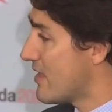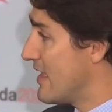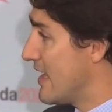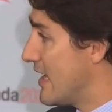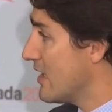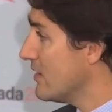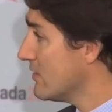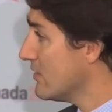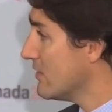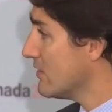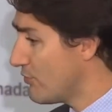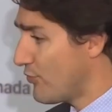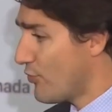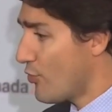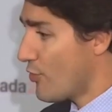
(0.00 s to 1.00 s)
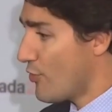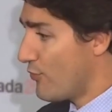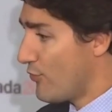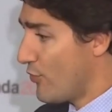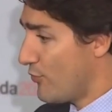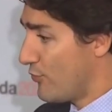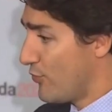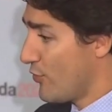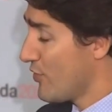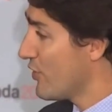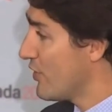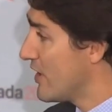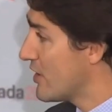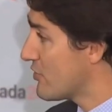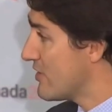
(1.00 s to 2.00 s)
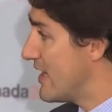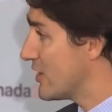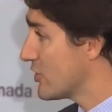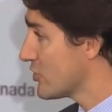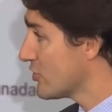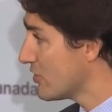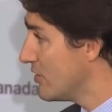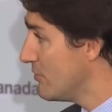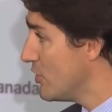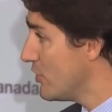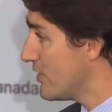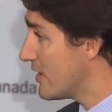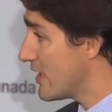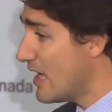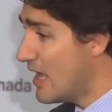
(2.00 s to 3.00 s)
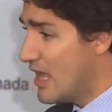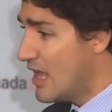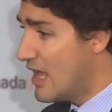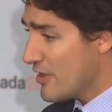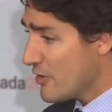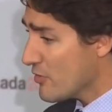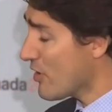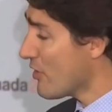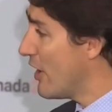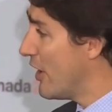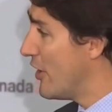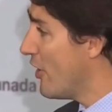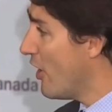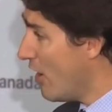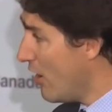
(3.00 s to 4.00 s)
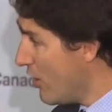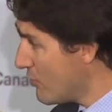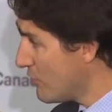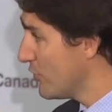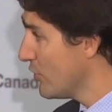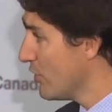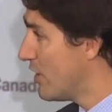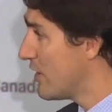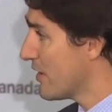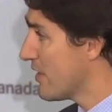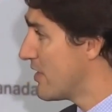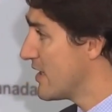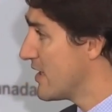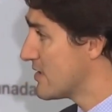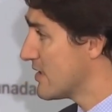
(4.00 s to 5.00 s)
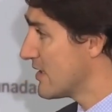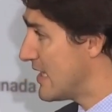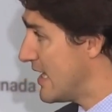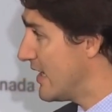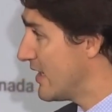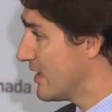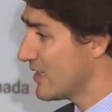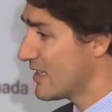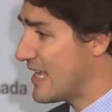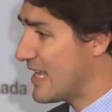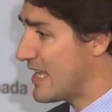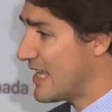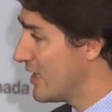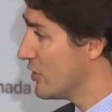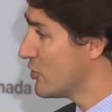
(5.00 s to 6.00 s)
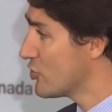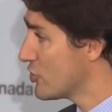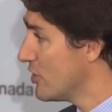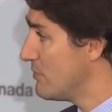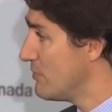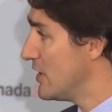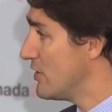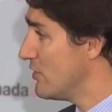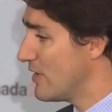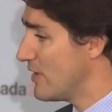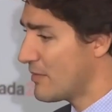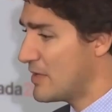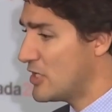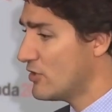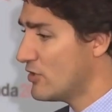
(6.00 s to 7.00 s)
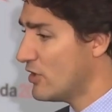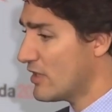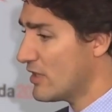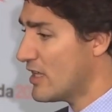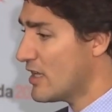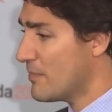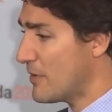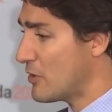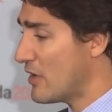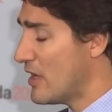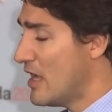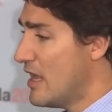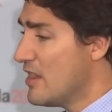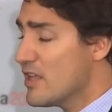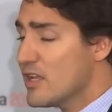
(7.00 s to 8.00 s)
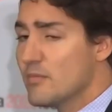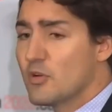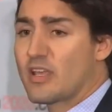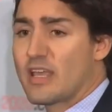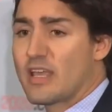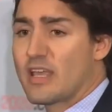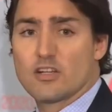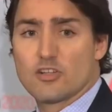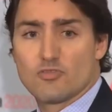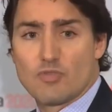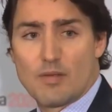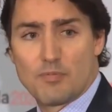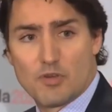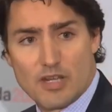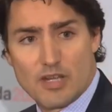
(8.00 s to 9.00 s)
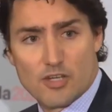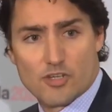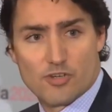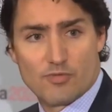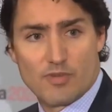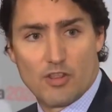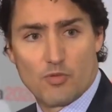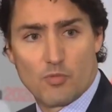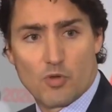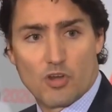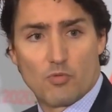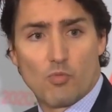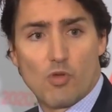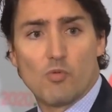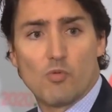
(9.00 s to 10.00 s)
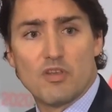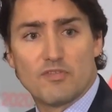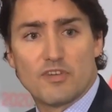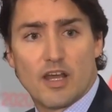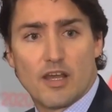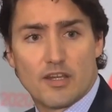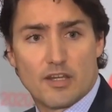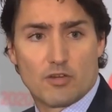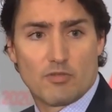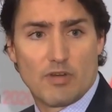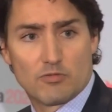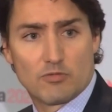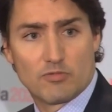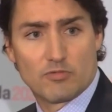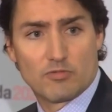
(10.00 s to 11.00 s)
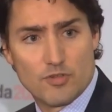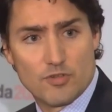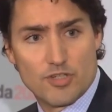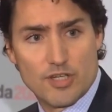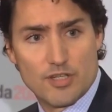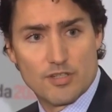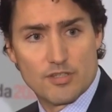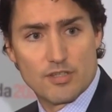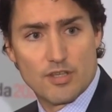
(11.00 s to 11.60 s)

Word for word: thing for, for, for the international community. There are an awful lot of things that Canada can and should be doing. I mean, you look, think, about, think about Canada's reputation around the world and what we've done around refugees